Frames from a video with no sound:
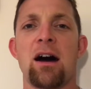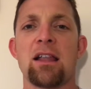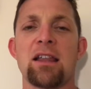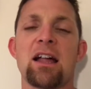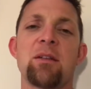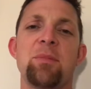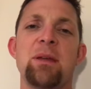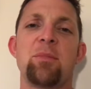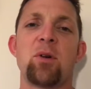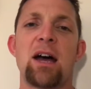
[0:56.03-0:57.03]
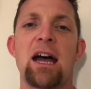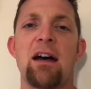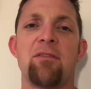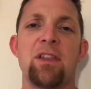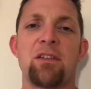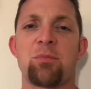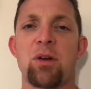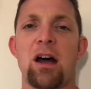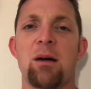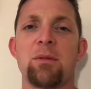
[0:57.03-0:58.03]
A lot of people have this
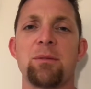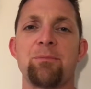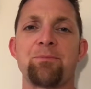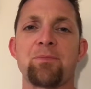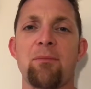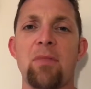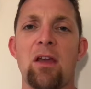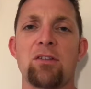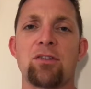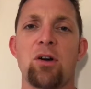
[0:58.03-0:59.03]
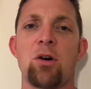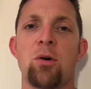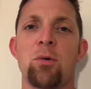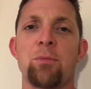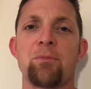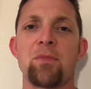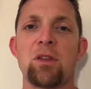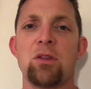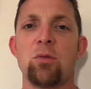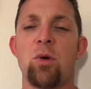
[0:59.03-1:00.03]
problem. So
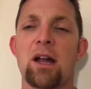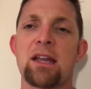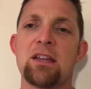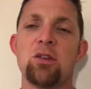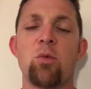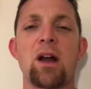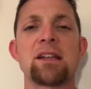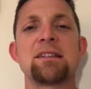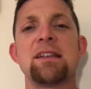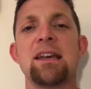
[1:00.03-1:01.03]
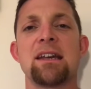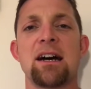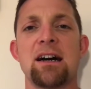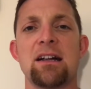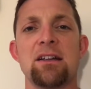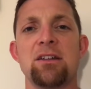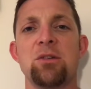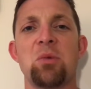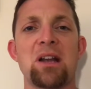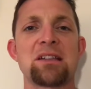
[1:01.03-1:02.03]
you wanna stay cut,
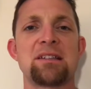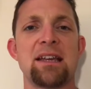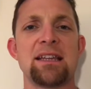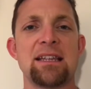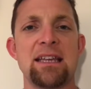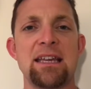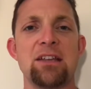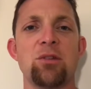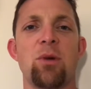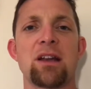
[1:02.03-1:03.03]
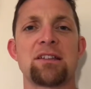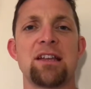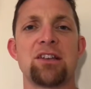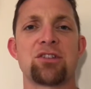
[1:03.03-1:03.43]
you wanna stay lean, you wanna stay